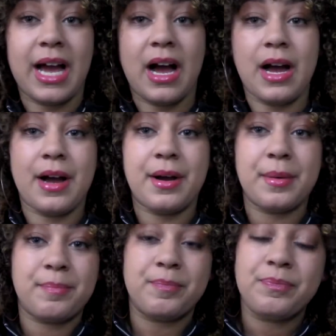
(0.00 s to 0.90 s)

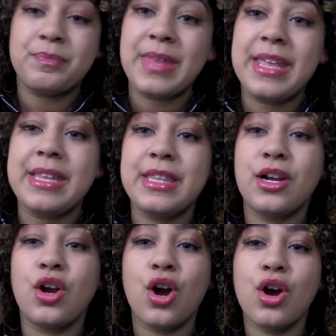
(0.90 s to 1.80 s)
The
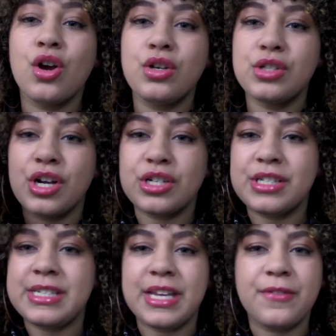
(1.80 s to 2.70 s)
curls are
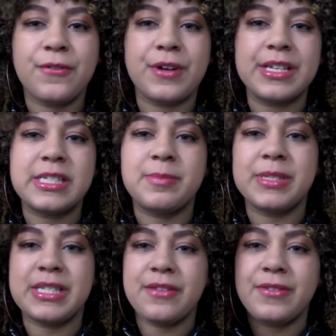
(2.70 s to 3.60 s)
different,
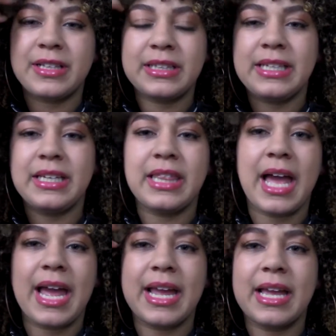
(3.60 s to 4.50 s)
specifically,
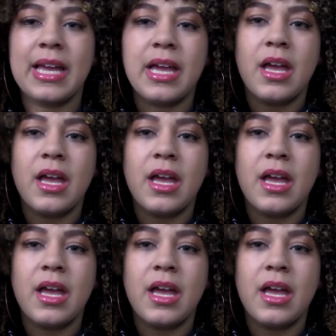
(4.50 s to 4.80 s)
like,